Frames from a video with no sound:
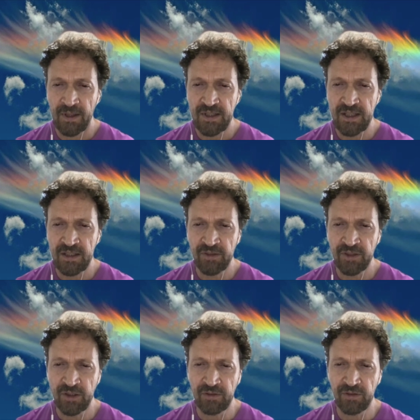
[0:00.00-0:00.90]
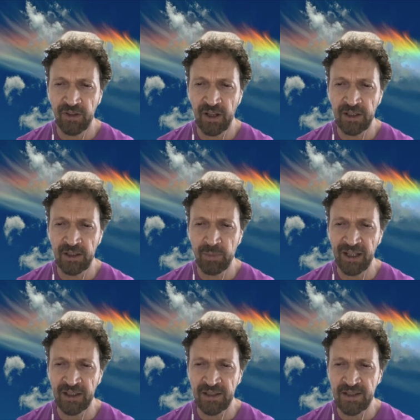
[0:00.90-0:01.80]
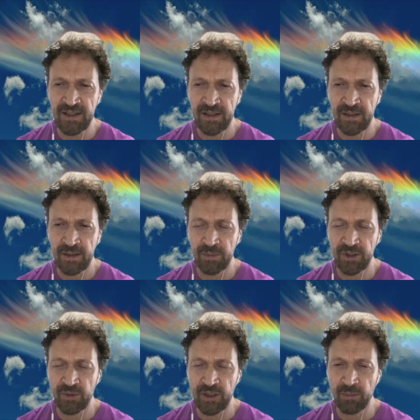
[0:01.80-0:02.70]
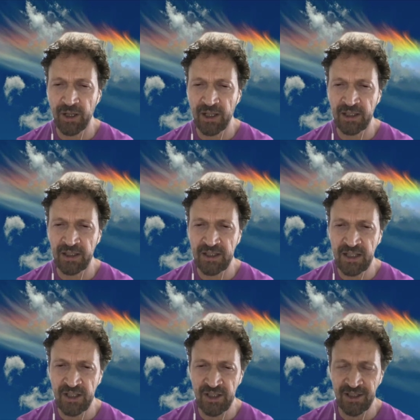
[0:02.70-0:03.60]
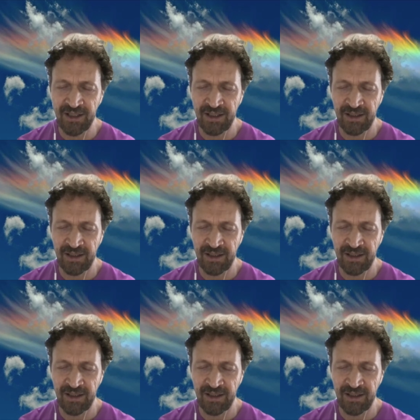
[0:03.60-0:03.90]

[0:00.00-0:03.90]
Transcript: See if you can find a balance between paying attention